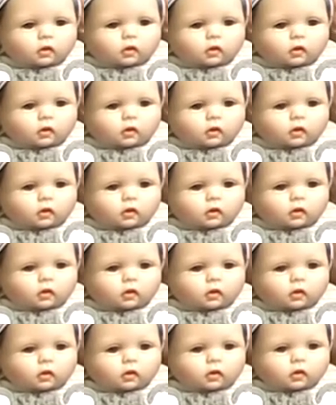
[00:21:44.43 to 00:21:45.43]

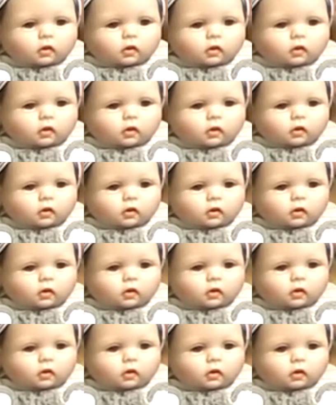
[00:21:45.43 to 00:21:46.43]

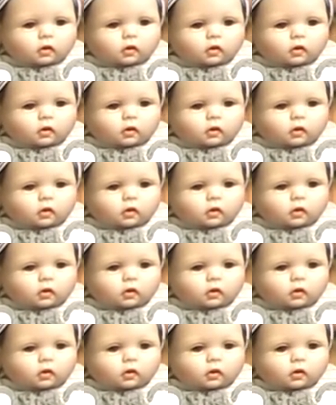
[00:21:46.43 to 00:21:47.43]

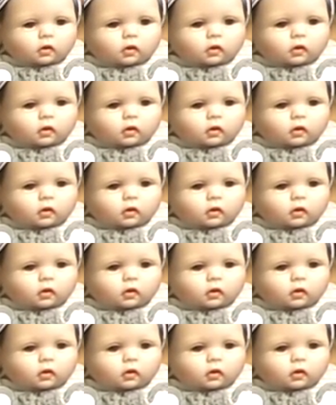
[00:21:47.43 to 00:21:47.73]
The person shown says nothing.